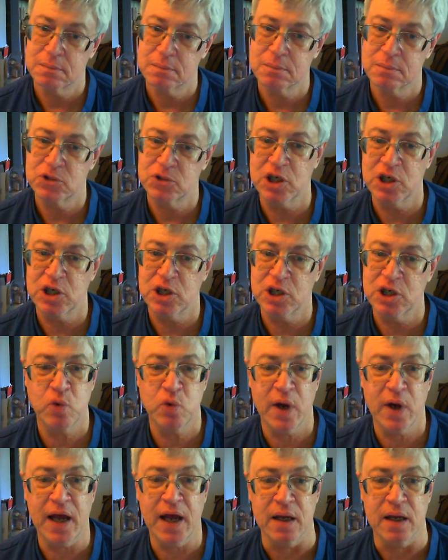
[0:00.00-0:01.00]
Cheapest
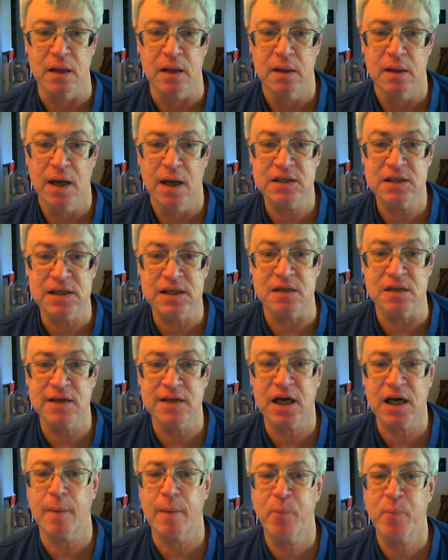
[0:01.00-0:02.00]
way. That sounds
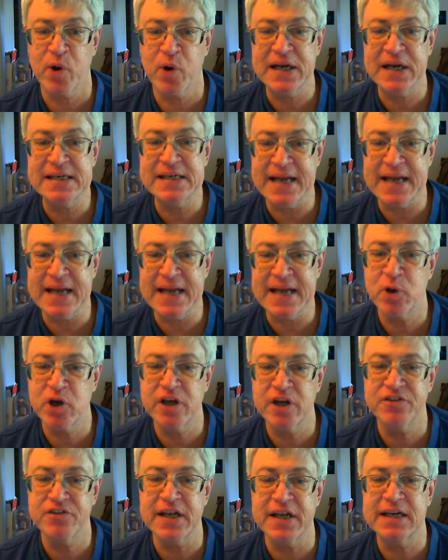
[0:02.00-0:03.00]
like a pretty damn
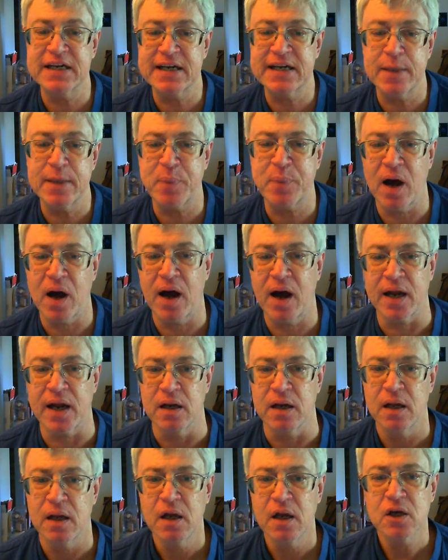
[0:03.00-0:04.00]
good thing to get behind.
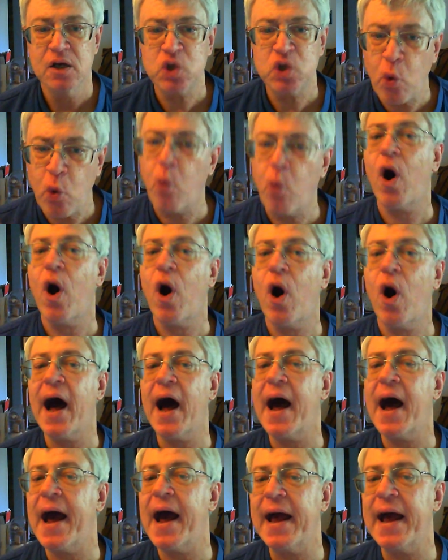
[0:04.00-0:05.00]
So
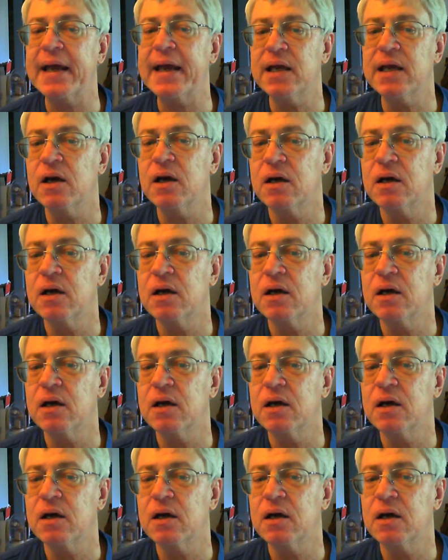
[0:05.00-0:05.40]
why?